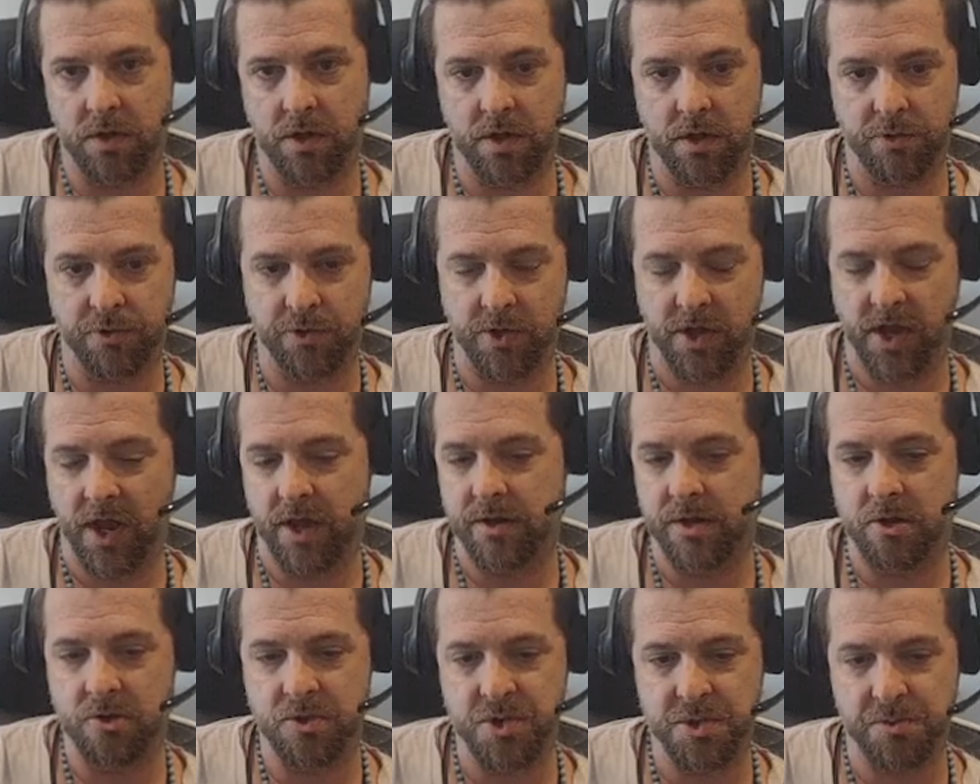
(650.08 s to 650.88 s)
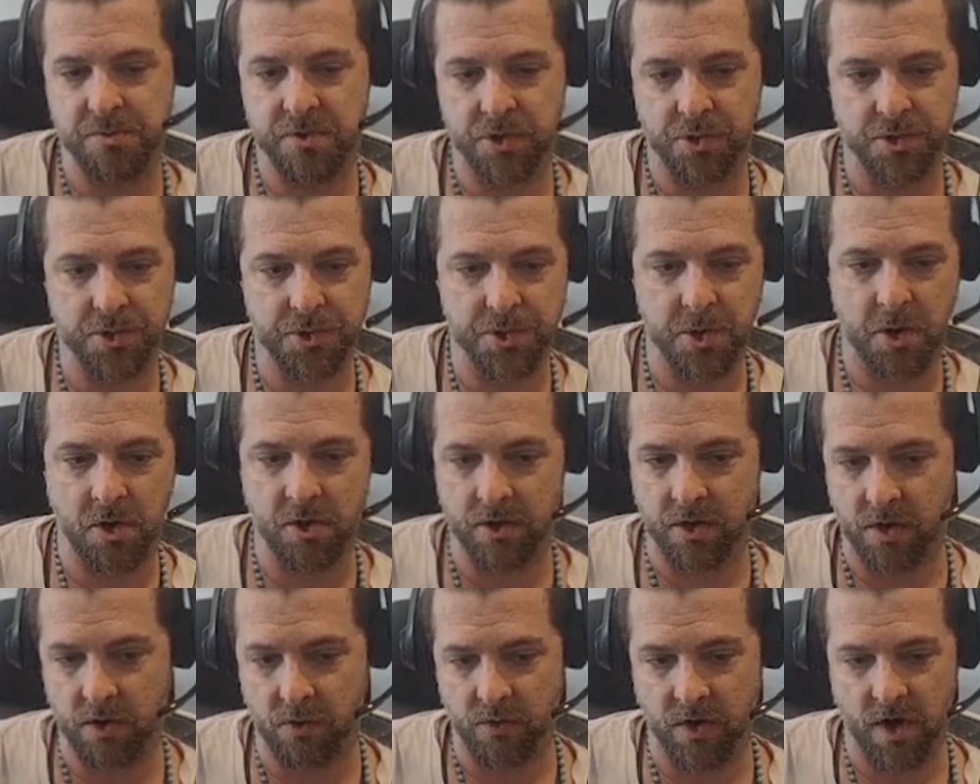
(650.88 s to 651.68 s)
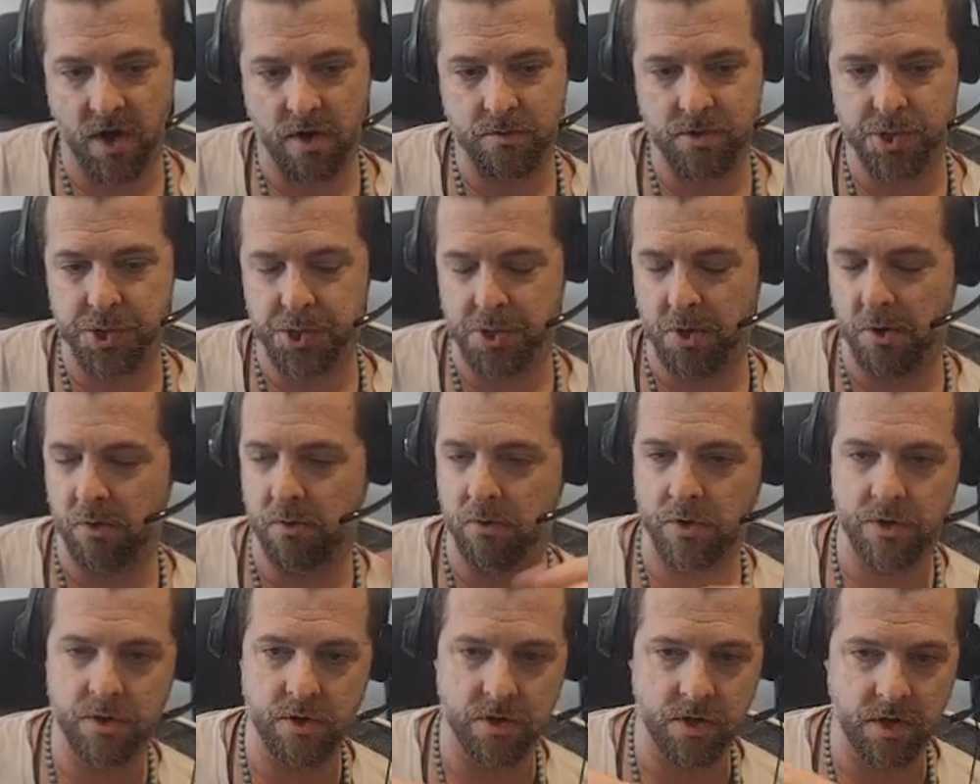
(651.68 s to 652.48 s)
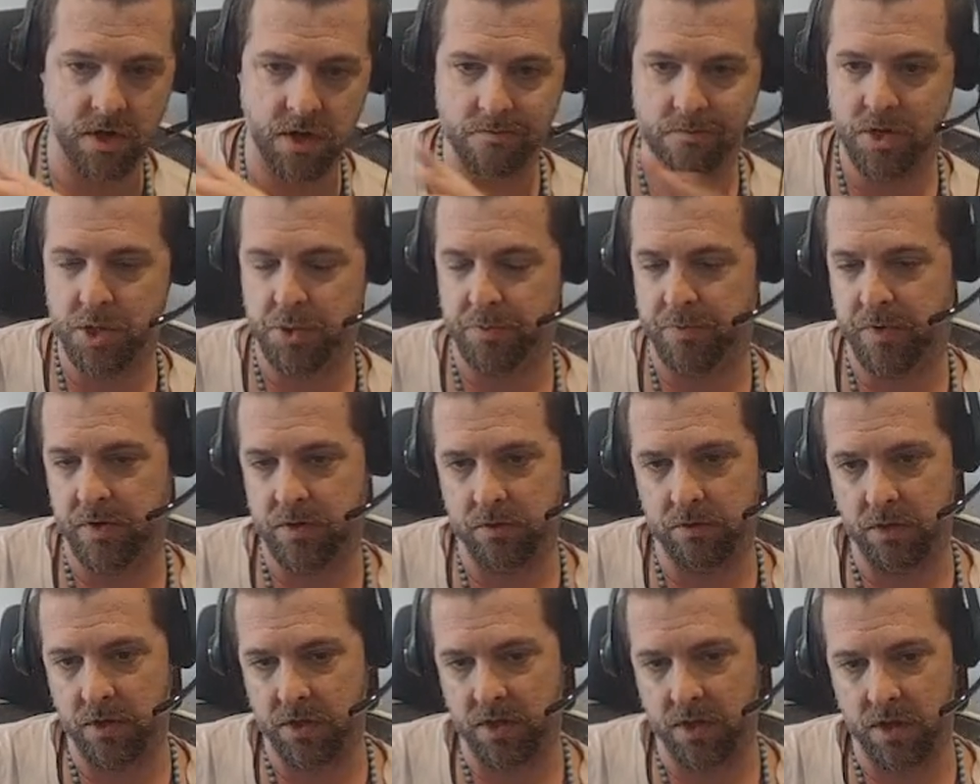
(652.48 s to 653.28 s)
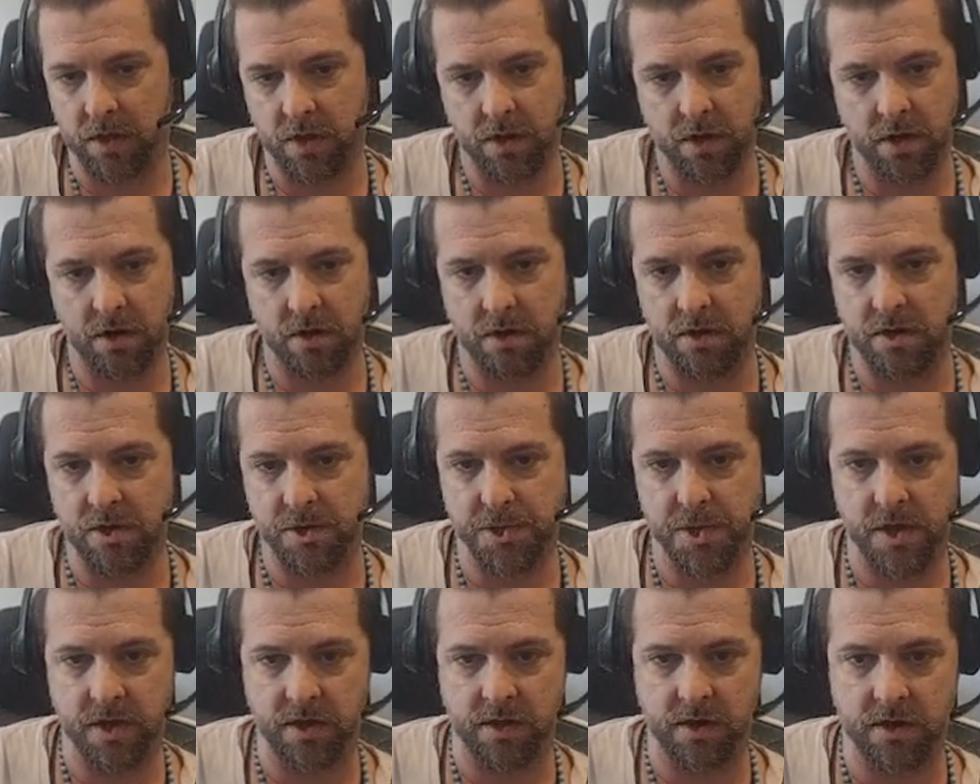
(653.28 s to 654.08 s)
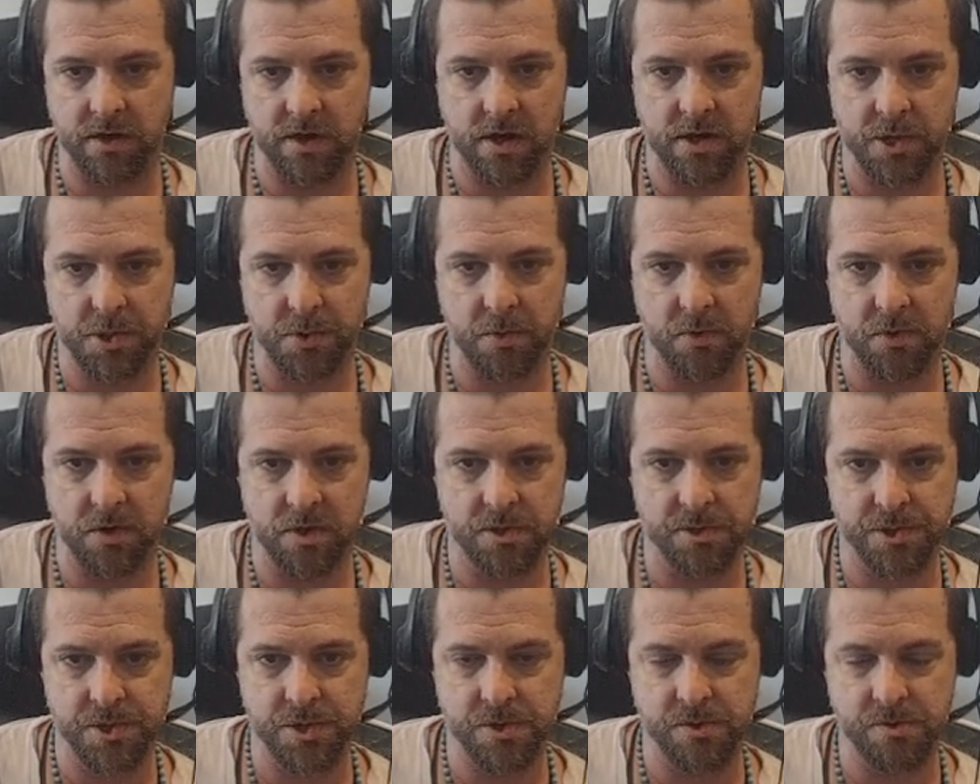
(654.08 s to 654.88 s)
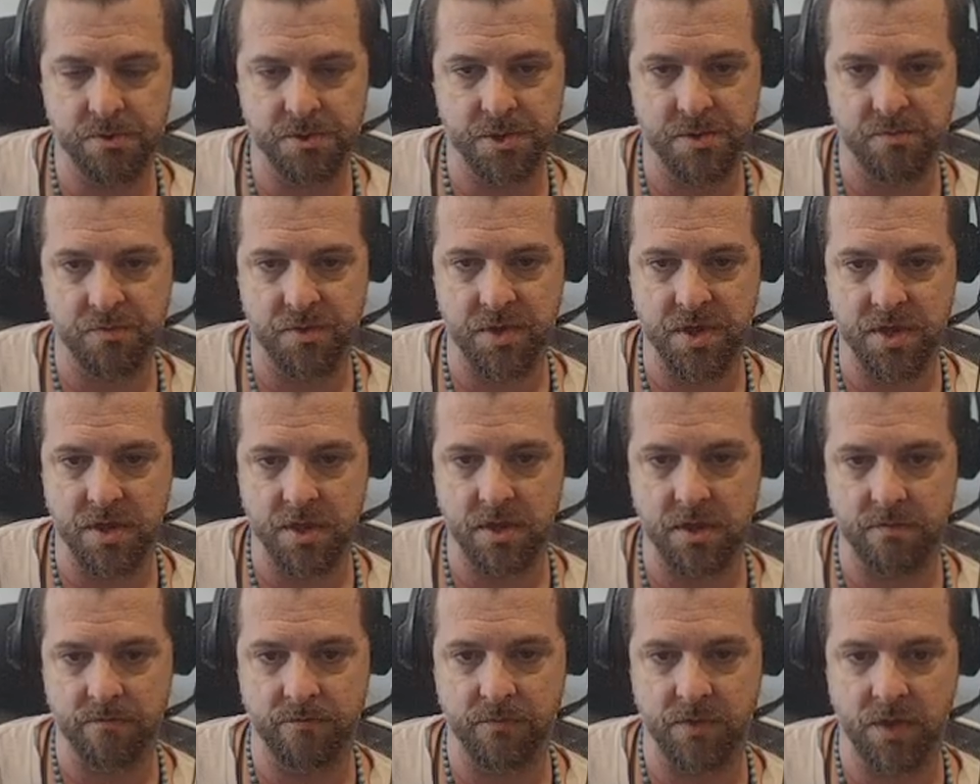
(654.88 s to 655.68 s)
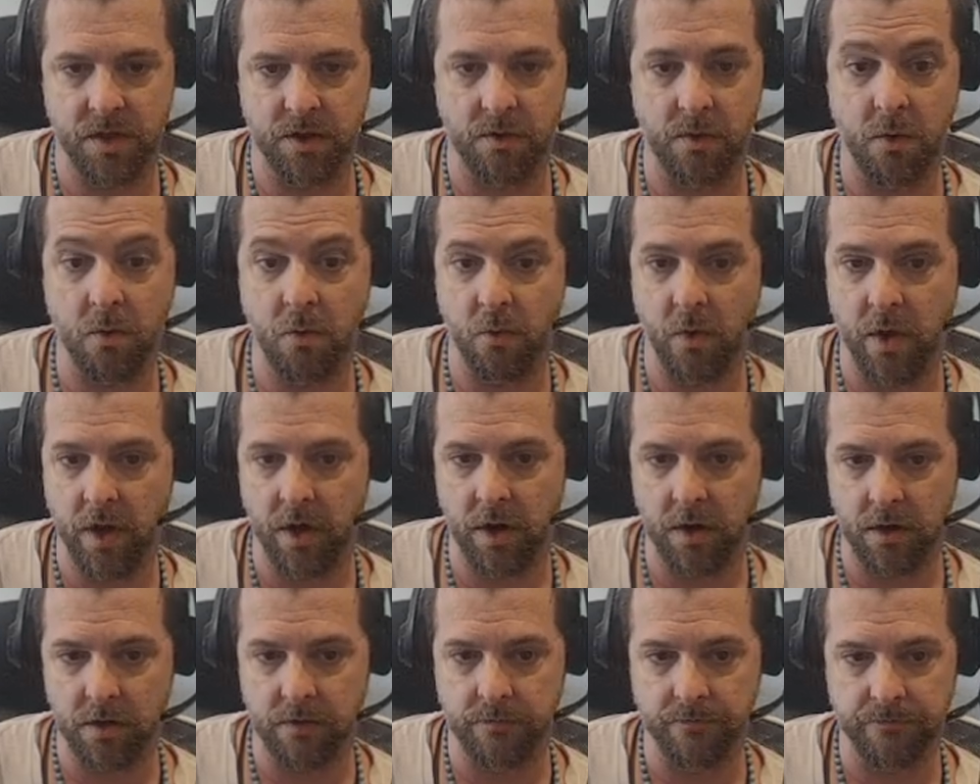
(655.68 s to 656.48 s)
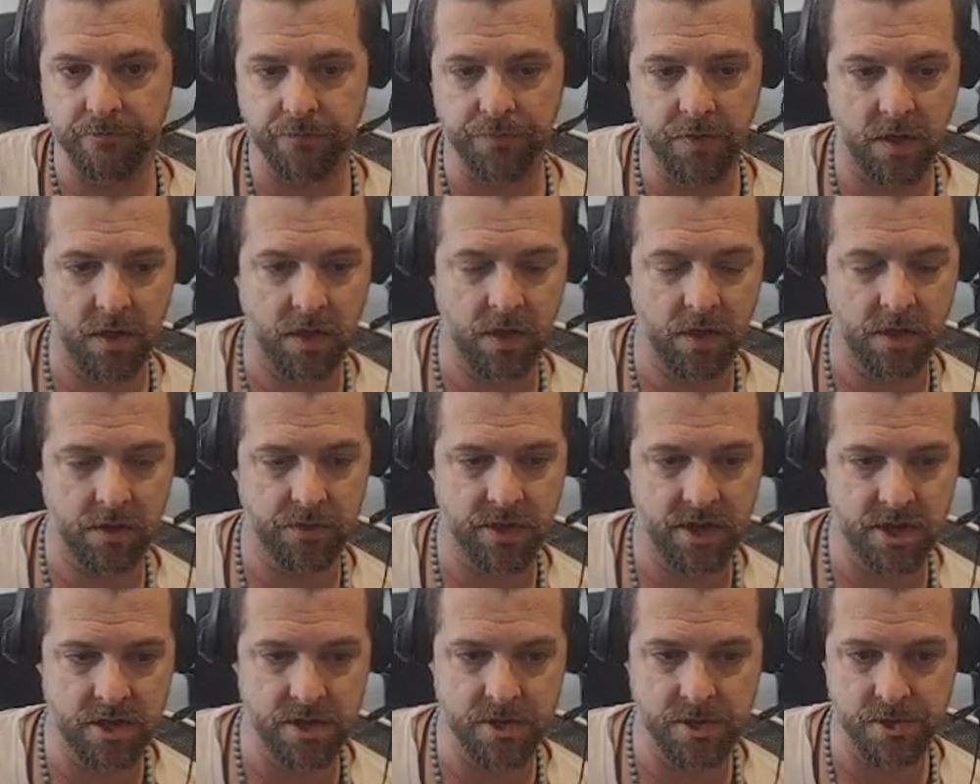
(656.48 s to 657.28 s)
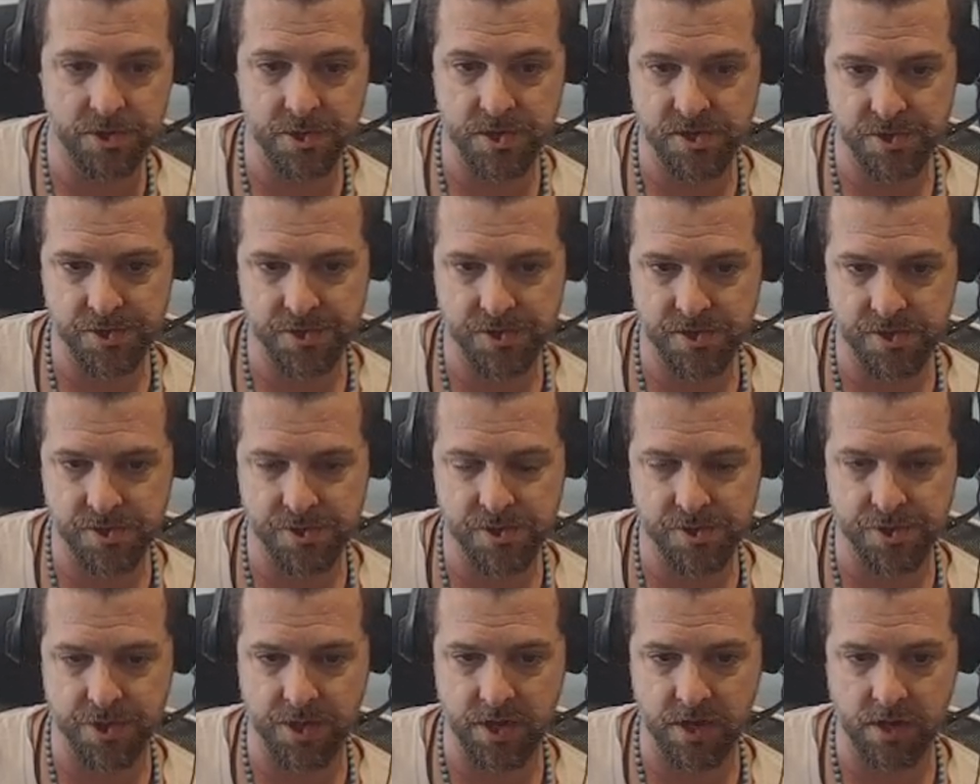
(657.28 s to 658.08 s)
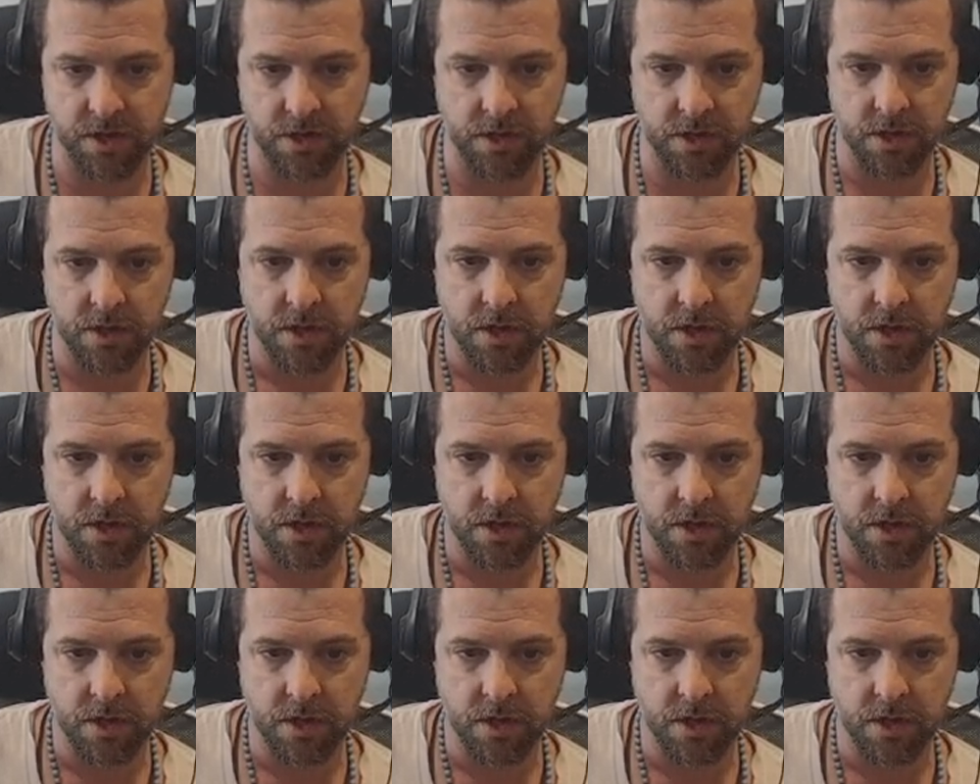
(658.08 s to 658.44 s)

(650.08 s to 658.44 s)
thing. I know this picture is dark and garbage. Don't worry, you're gonna have a much better look at it here in a second. I just wanted you to be, aware that it exists. It's a thing.